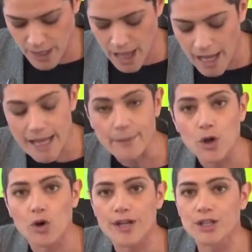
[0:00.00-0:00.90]
I am
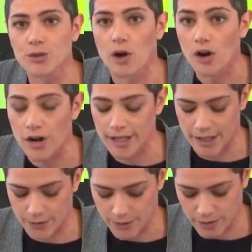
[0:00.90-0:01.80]
going to
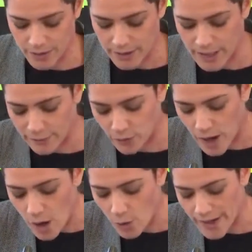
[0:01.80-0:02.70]
argue that for
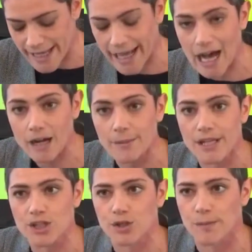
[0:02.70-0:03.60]
our
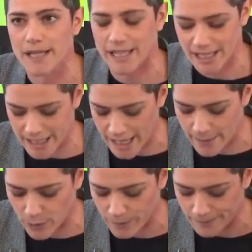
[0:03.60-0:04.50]
economies to be
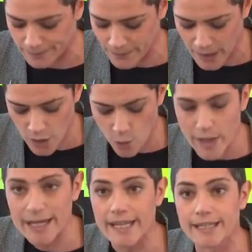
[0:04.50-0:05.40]
sustainable, we
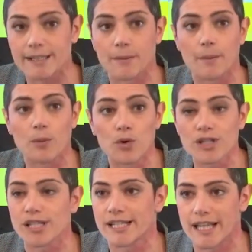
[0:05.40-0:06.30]
need more
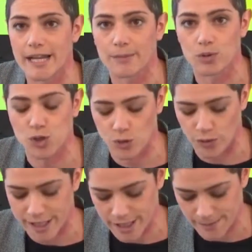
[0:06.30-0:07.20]
sustainable
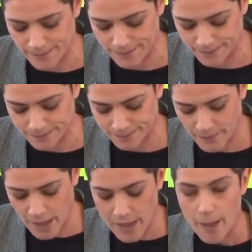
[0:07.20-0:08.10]
stories.
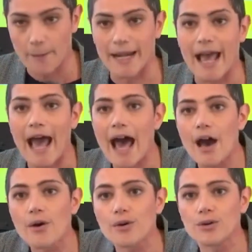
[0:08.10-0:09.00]
But
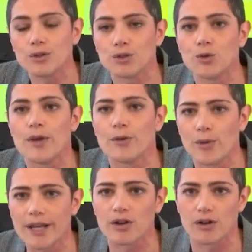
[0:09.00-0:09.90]
how do we
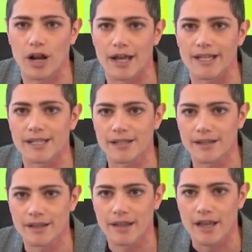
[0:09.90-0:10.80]
recognize
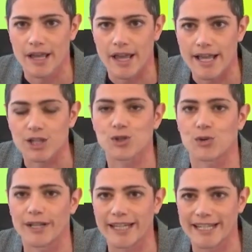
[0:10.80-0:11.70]
a
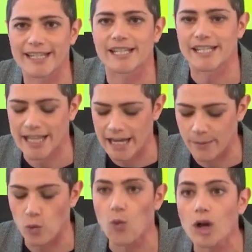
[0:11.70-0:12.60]
story that is
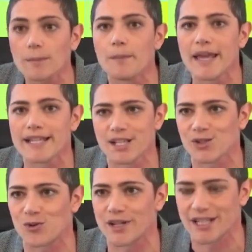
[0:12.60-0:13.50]
sustainable? What makes a
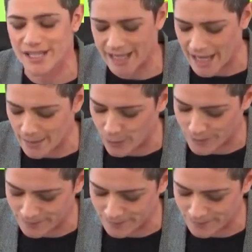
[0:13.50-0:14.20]
story sustainable?